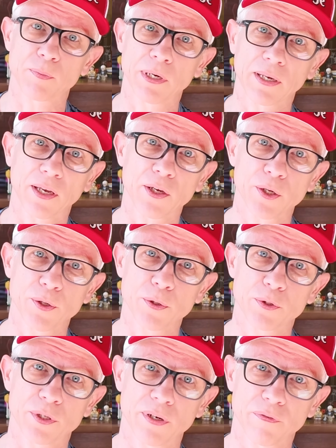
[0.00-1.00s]
make a
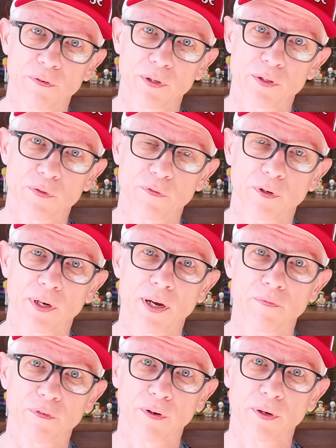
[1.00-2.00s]
huge difference for
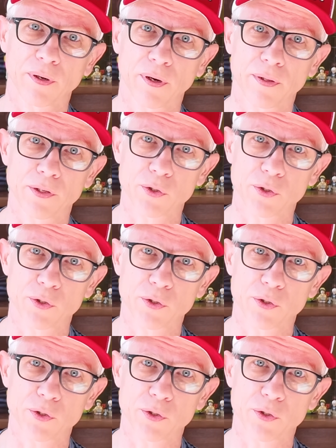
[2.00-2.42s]
comfort on the